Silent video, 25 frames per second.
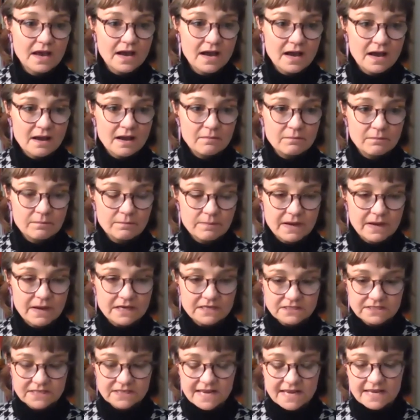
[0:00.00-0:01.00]
Um,
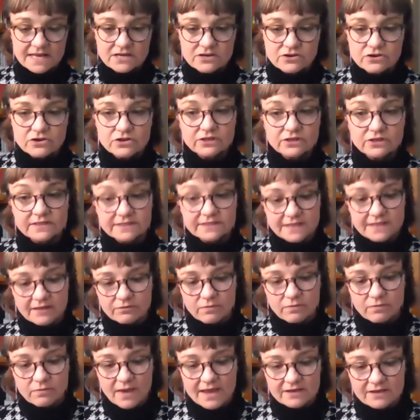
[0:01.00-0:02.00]
but in New
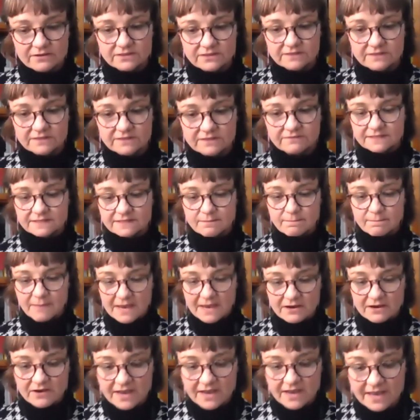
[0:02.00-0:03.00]
South Wales, if it's
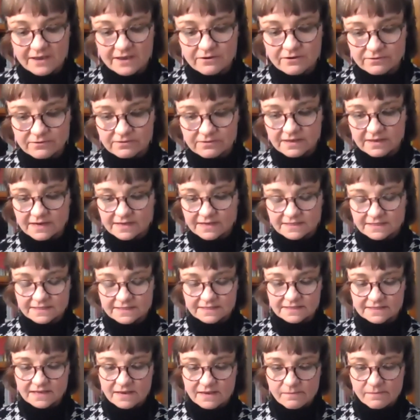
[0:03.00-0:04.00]
about health and
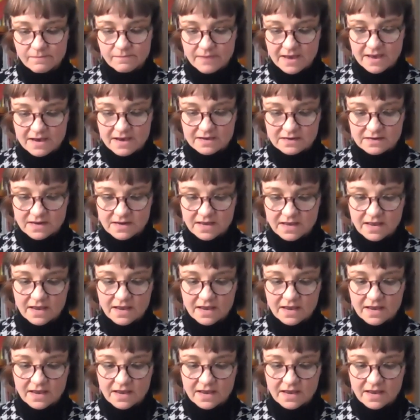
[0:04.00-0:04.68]
it's about